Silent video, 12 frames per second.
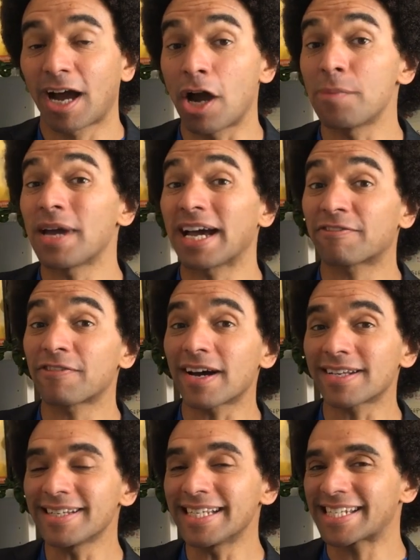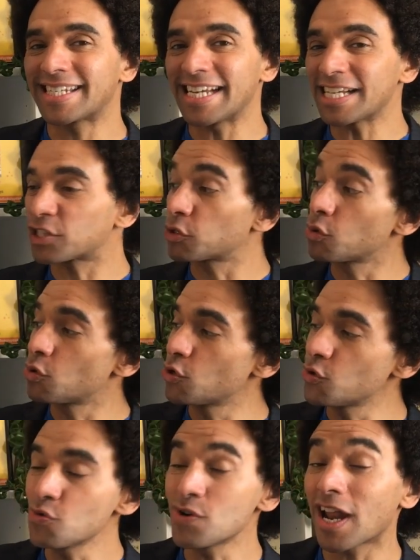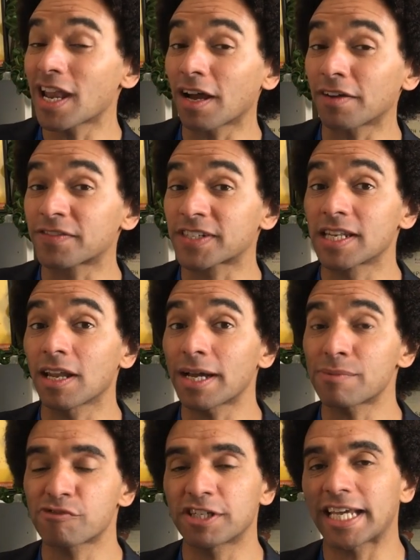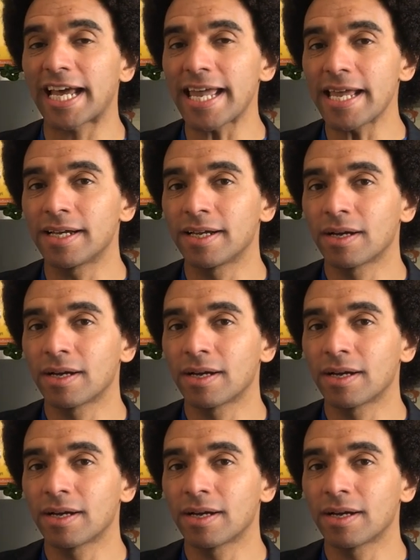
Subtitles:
I hope you had fun listening to Luna Loves Library Day.